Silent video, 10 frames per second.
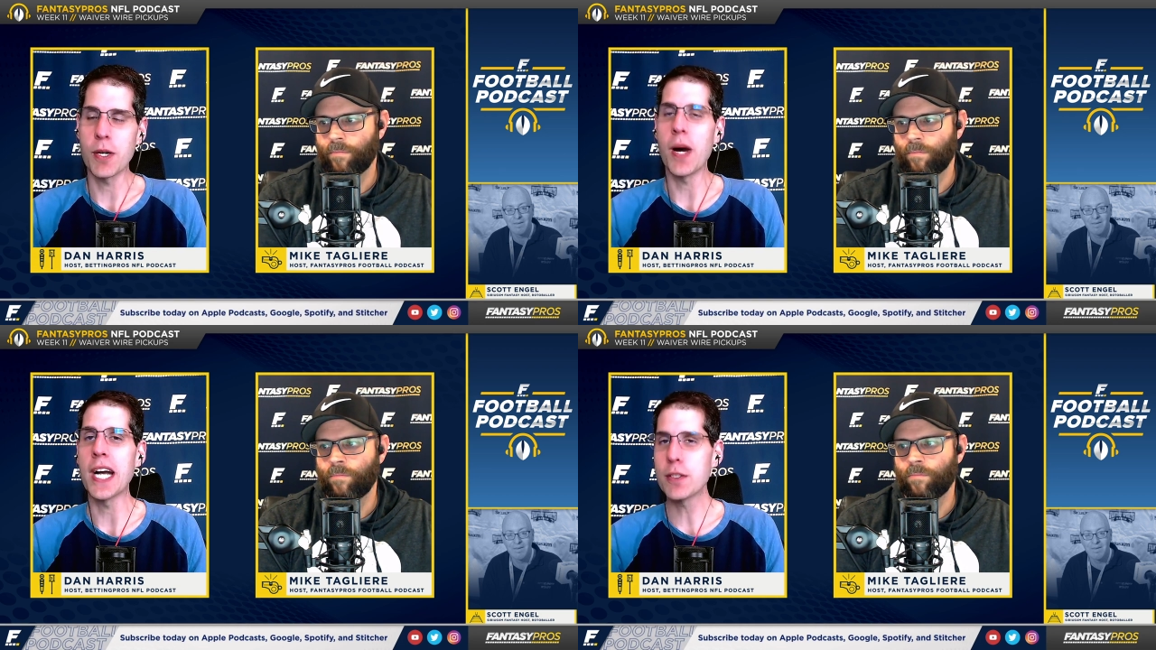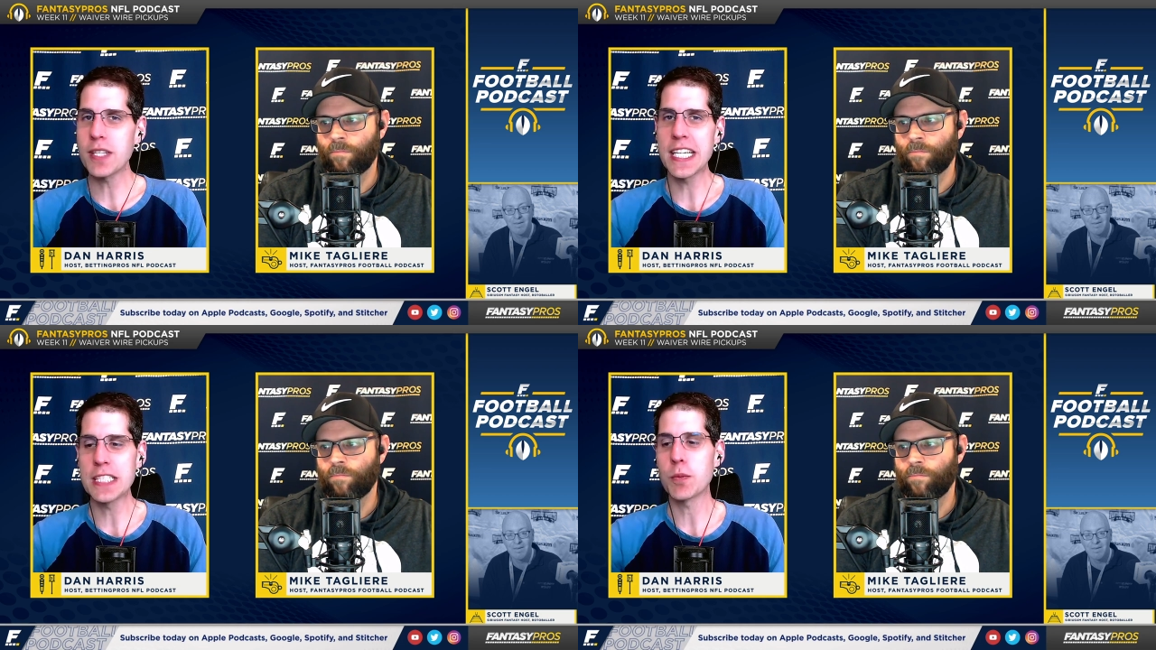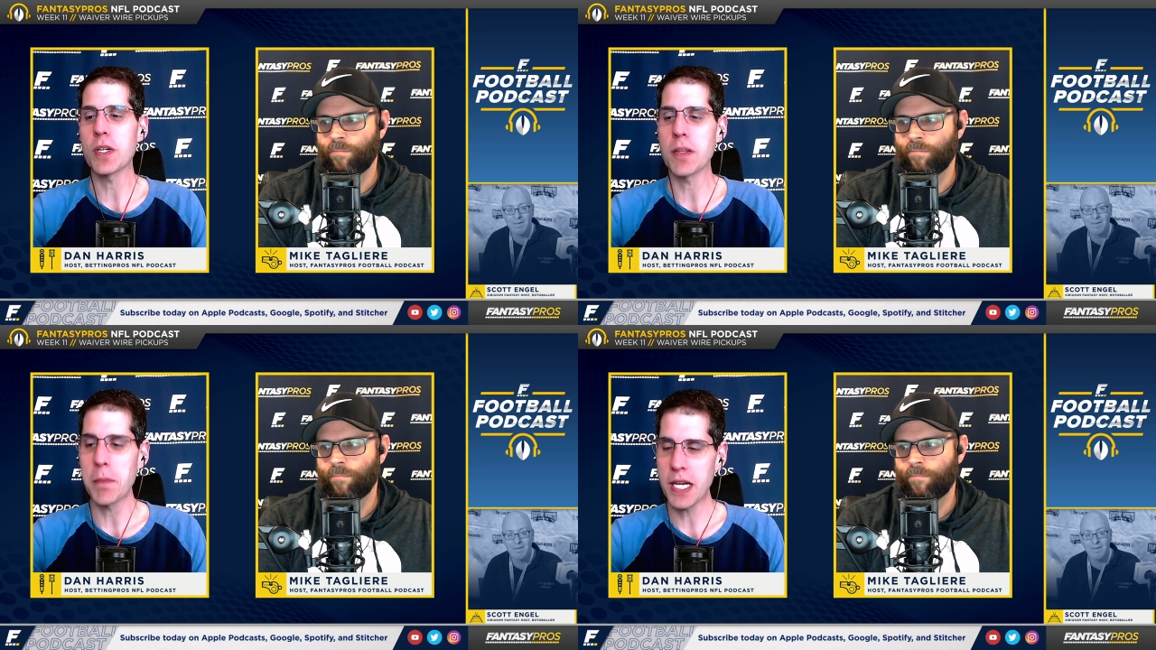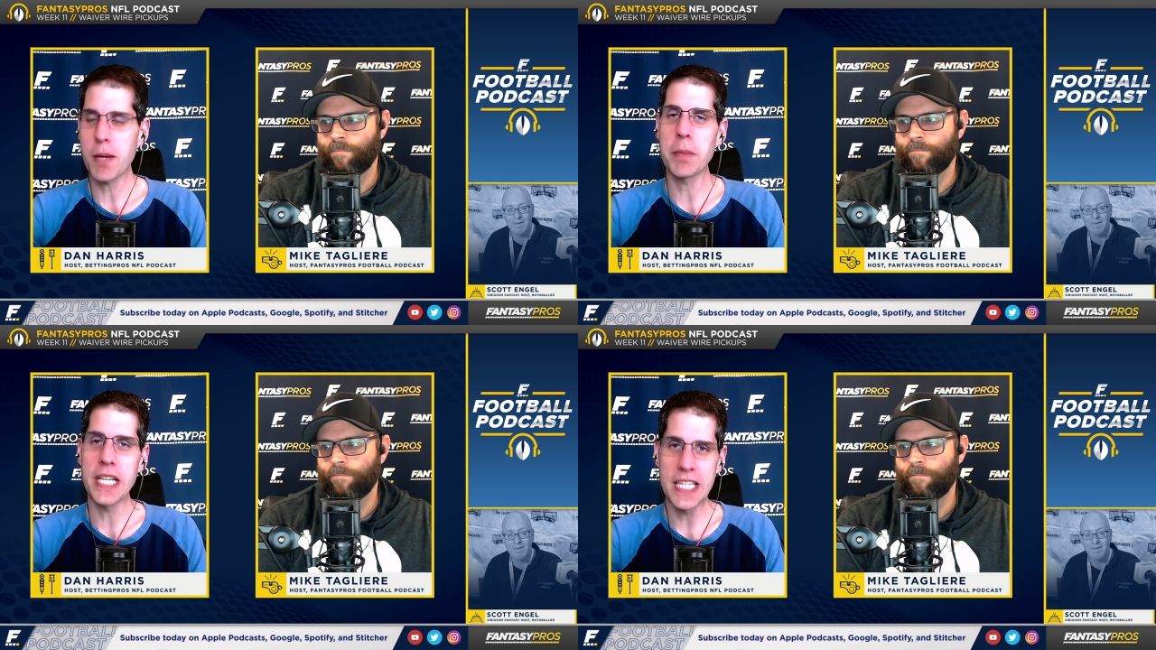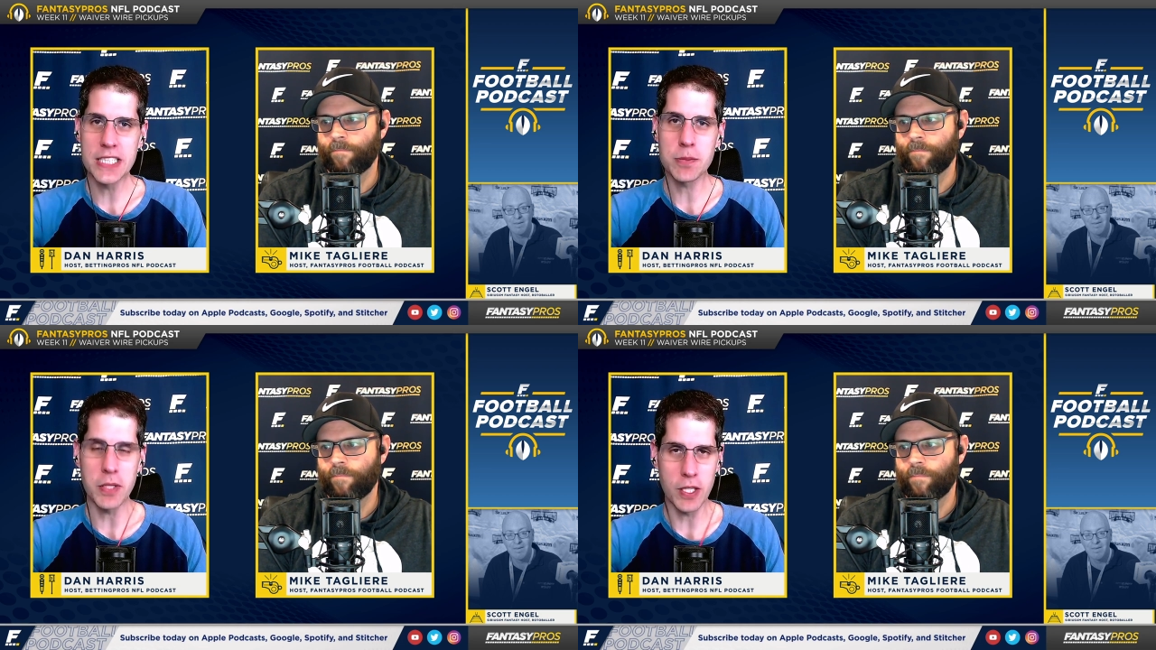Speaker 1: So I do think he's worth a pickup, but he
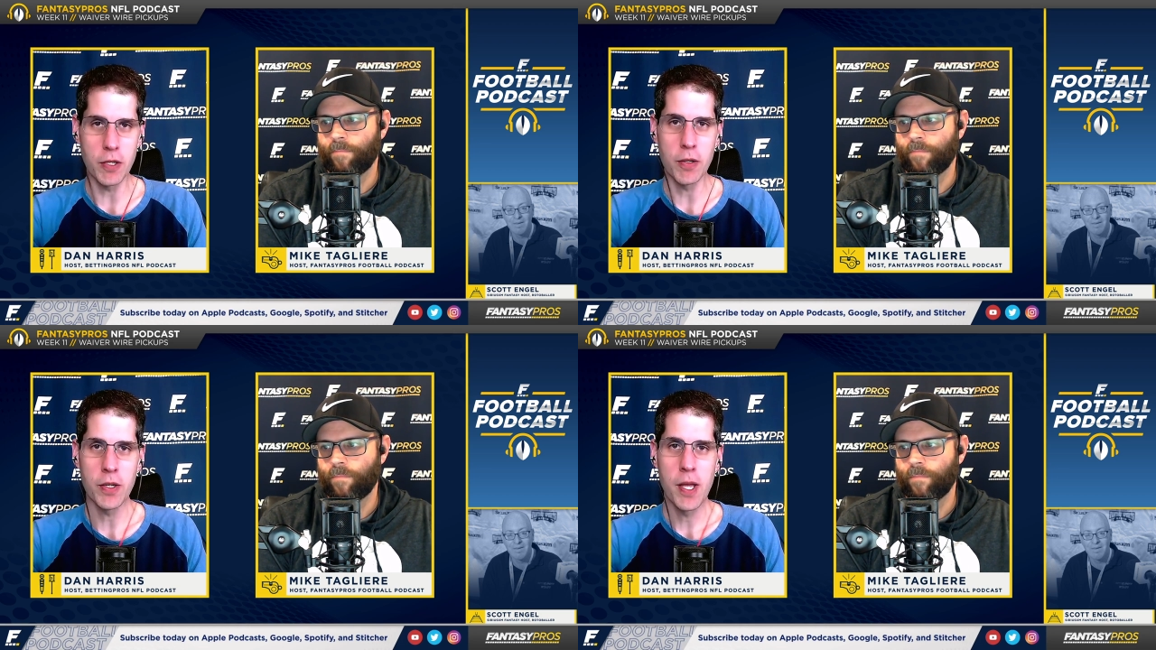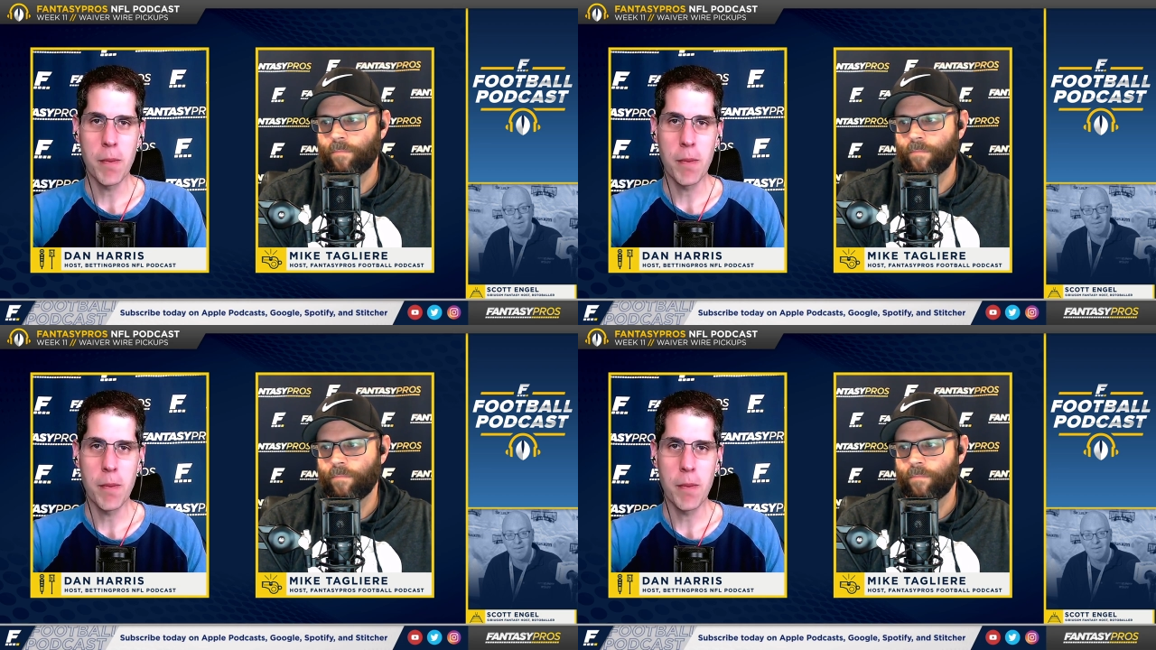is below